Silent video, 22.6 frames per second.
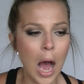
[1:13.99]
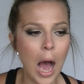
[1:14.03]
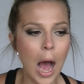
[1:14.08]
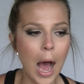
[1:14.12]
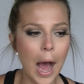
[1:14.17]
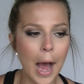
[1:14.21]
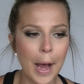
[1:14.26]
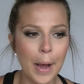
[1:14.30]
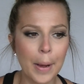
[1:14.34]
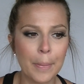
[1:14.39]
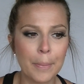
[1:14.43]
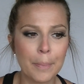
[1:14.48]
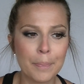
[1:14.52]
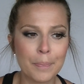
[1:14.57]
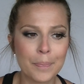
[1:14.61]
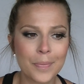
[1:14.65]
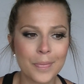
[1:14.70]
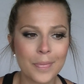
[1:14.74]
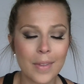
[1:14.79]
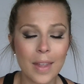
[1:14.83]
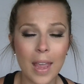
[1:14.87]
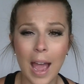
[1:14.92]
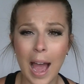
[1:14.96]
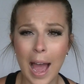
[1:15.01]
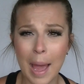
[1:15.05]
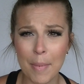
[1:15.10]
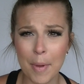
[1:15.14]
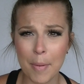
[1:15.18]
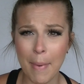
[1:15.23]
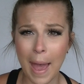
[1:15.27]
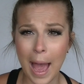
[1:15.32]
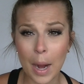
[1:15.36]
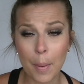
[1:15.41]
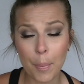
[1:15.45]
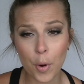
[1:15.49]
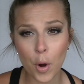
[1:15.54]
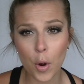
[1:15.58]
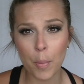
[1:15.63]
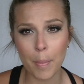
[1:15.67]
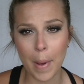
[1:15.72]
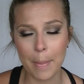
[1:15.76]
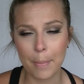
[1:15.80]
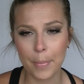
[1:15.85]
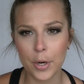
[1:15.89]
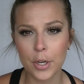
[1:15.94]
I'm a Mac Pro
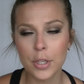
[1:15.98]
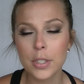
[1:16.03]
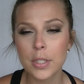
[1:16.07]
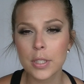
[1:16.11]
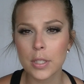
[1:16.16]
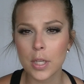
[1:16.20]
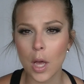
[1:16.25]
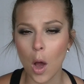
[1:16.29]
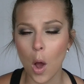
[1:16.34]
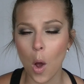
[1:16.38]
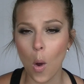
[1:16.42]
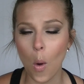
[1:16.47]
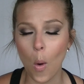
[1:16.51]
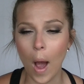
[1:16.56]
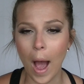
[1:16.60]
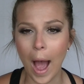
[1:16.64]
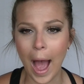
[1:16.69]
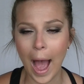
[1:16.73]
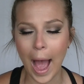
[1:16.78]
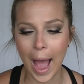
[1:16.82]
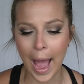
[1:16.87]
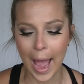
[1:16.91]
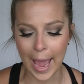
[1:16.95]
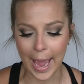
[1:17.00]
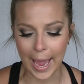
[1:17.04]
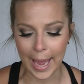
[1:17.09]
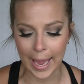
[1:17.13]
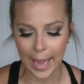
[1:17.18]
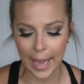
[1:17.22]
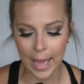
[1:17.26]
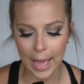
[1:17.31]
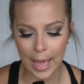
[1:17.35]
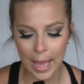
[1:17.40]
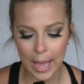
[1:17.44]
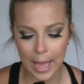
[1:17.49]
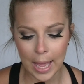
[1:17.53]
member, so I